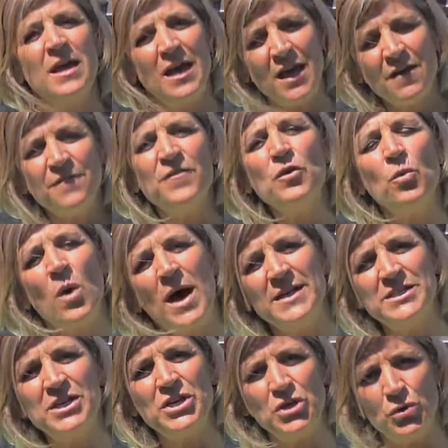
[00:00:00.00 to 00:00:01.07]
If you want
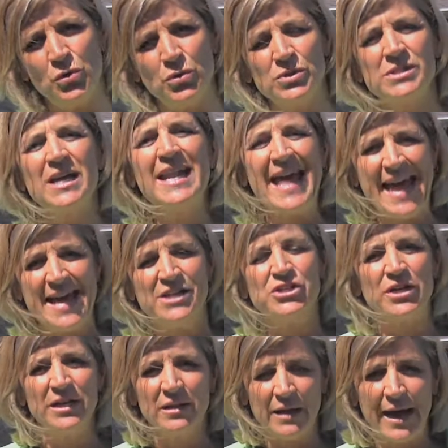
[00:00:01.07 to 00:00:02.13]
to use an
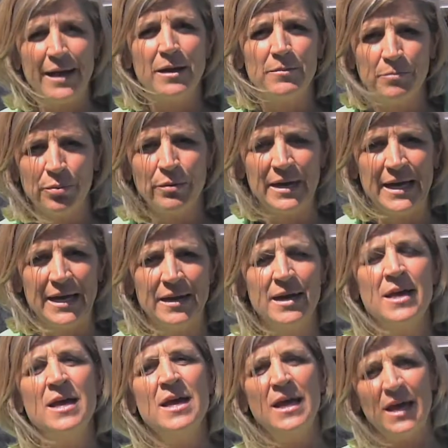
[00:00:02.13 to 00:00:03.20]
agent like Preen,
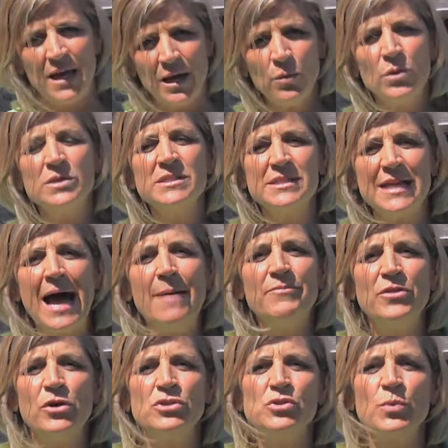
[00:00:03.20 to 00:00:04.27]
it will stop
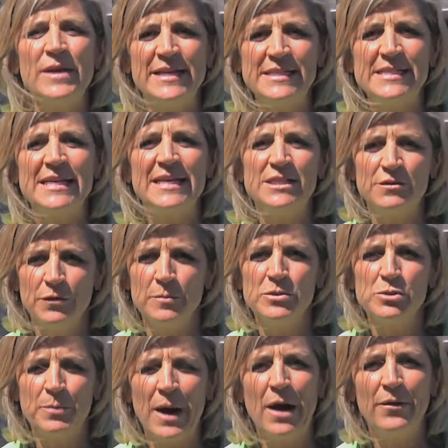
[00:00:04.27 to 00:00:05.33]
those weed seeds from
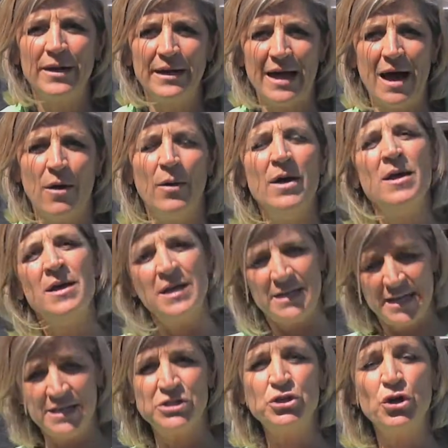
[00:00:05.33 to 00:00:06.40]
sprouting now.
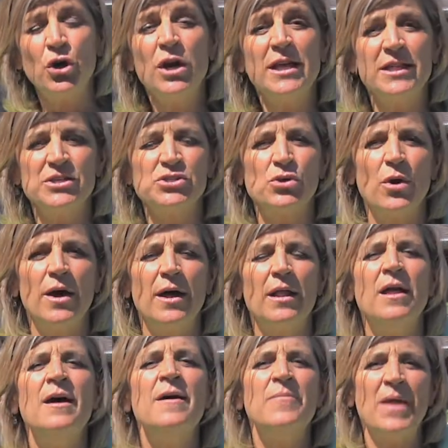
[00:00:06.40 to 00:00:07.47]
In turning the soil,
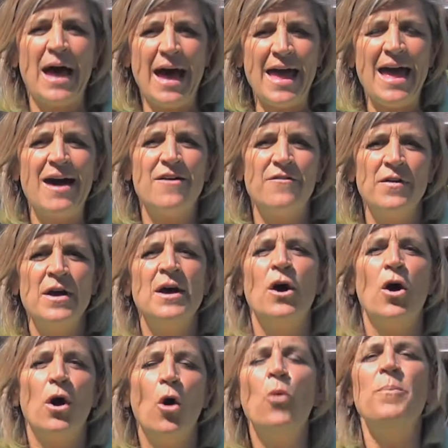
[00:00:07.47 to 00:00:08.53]
I have
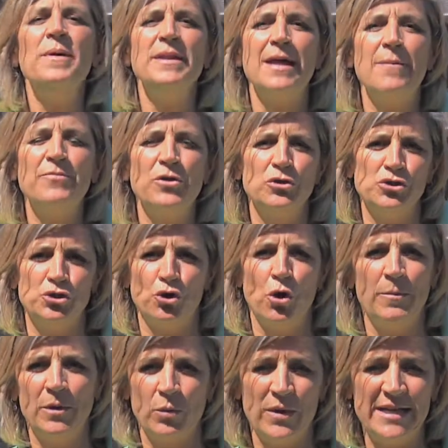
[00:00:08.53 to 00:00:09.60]
opened up those
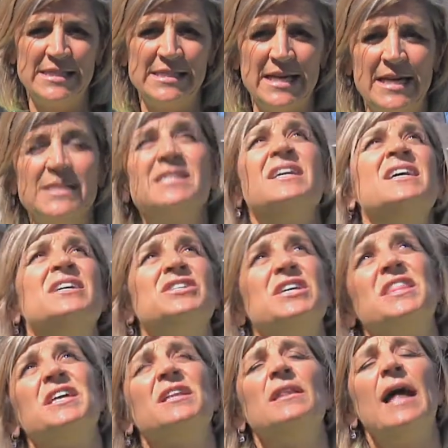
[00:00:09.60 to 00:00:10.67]
dormant weed seeds to
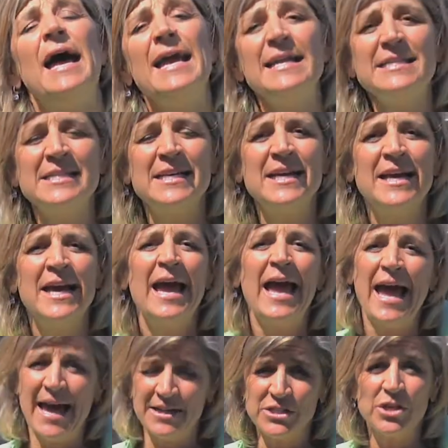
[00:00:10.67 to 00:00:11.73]
the light
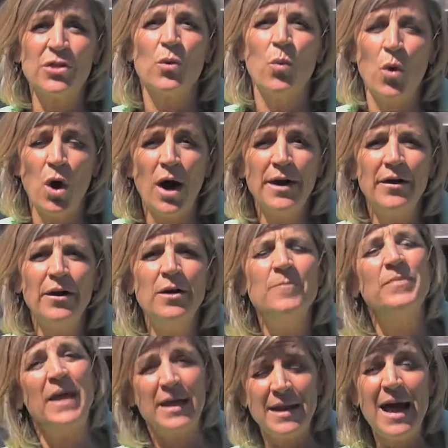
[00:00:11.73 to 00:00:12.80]
and to the water,
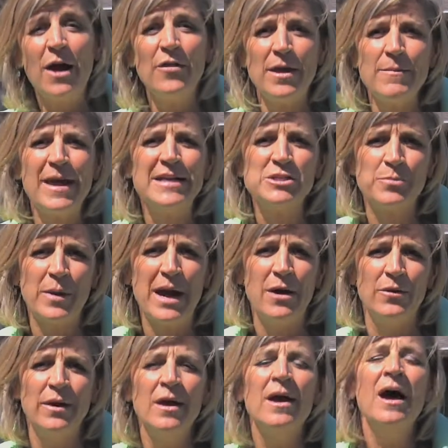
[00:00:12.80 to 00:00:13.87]
and now they may sprout.
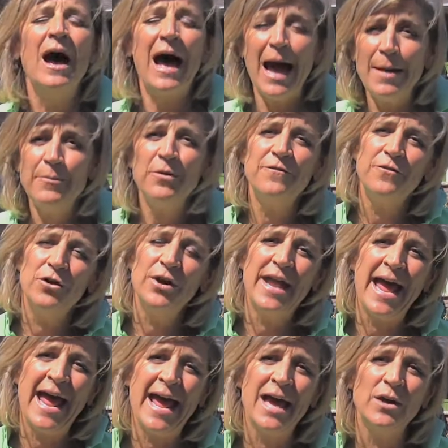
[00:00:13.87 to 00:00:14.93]
I prefer to
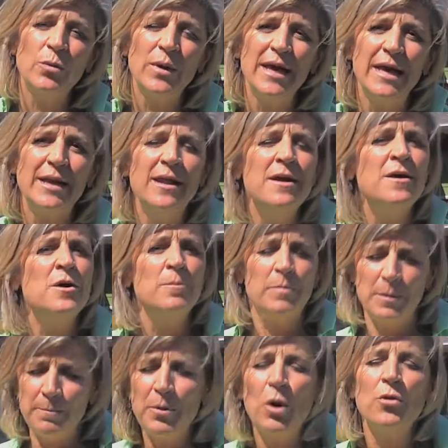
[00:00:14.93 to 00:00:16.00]
hand weed,
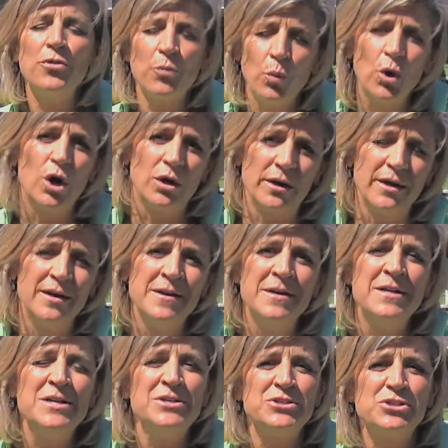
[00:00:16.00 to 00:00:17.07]
but both work.
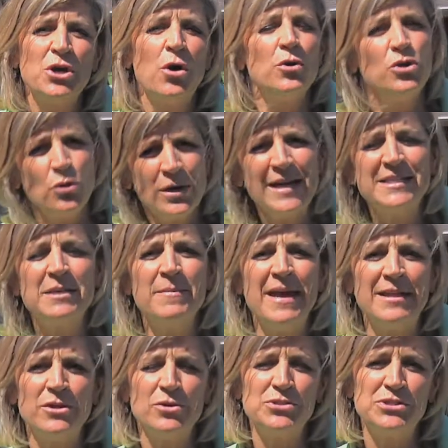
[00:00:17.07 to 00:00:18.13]
So you get to
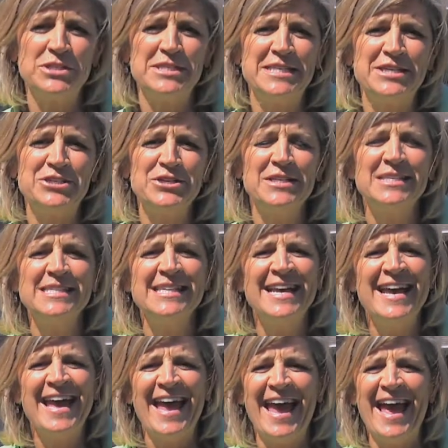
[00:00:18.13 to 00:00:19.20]
make those decisions,
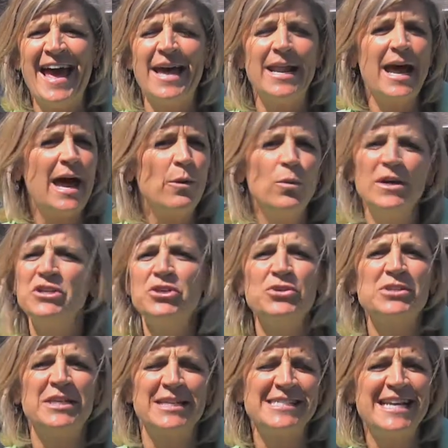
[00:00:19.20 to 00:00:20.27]
and I wish you
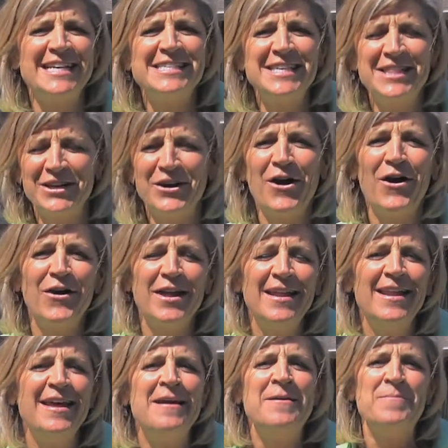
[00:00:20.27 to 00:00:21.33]
success in the garden.